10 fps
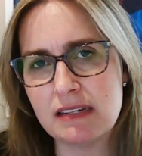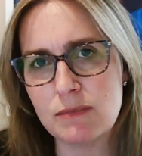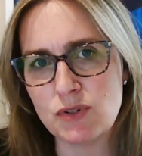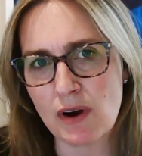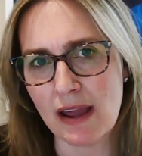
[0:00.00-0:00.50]

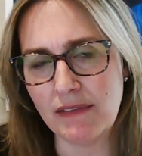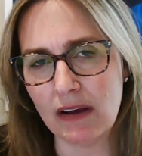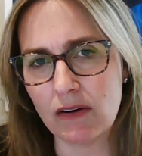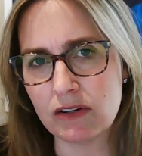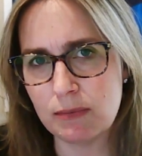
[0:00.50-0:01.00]
up
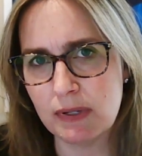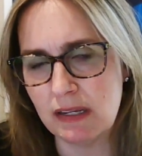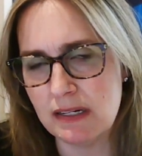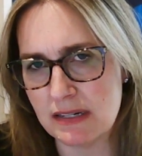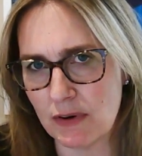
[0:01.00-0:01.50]
driving
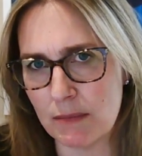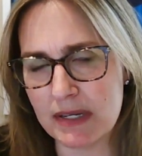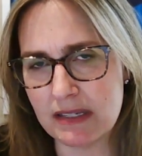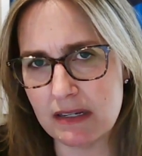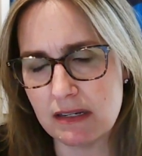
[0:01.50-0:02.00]
ultimately different
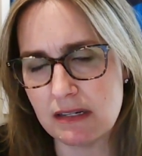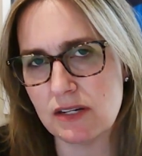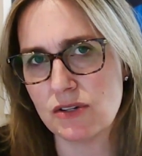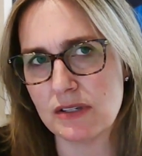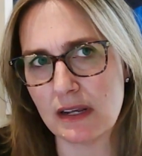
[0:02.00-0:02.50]
business
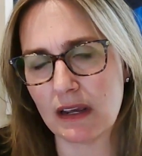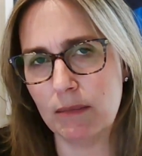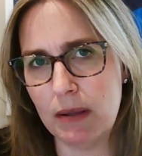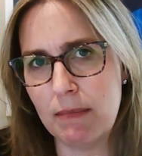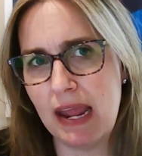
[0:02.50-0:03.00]
decisions that can
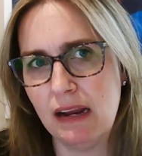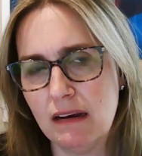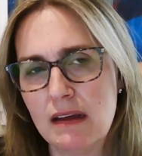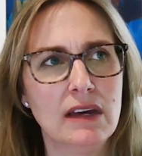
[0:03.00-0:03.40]
be made.